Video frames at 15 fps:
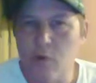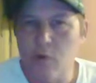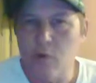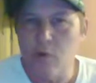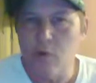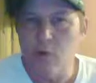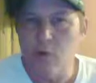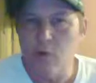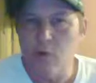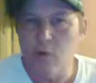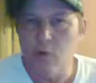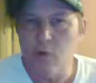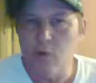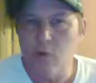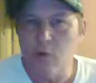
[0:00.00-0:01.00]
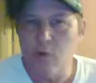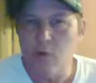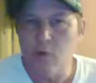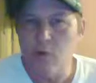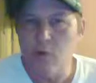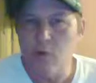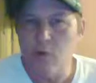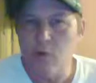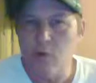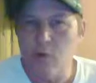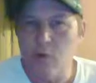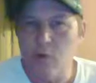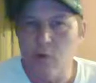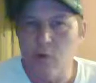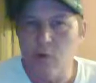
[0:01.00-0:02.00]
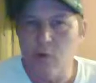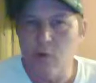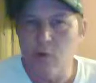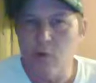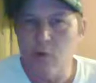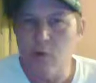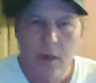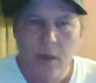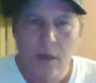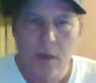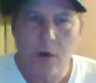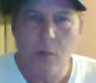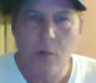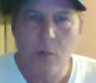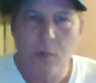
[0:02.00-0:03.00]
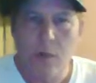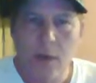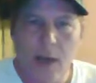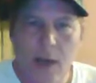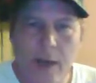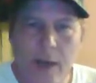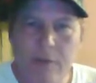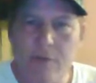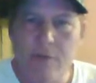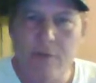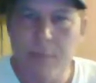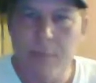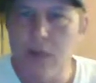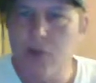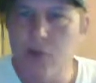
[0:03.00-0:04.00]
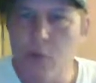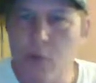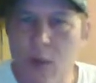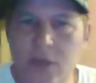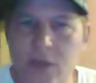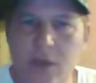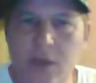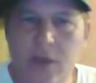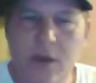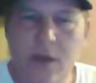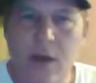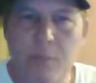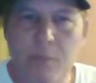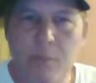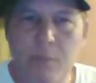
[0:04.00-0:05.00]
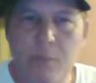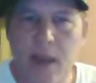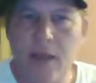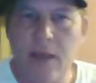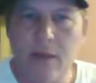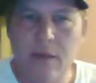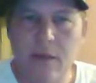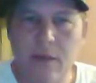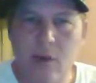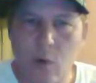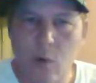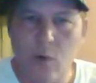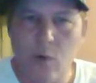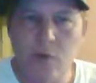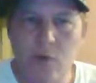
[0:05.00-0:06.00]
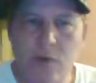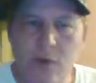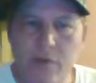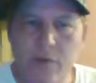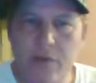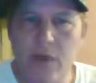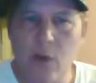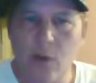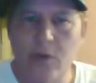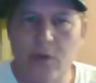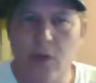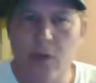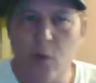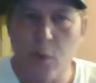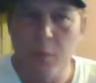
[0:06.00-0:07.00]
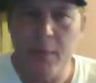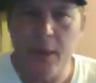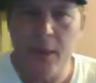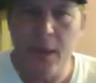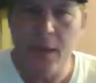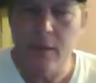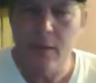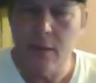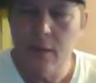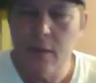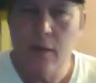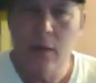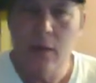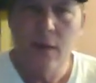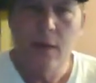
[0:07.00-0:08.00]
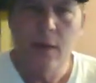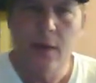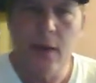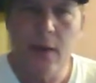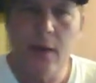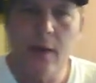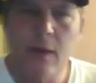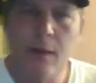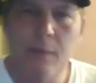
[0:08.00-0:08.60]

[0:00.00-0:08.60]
So, everybody, I recommend you watching Brian Cole's videos and Uberman, and